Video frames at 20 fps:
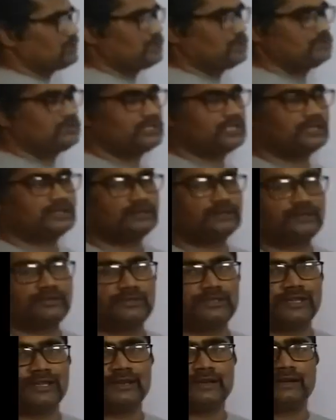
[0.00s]
I'm just
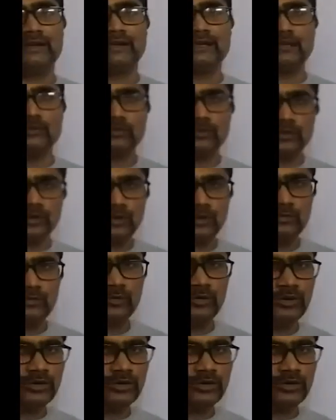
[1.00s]
generating the problem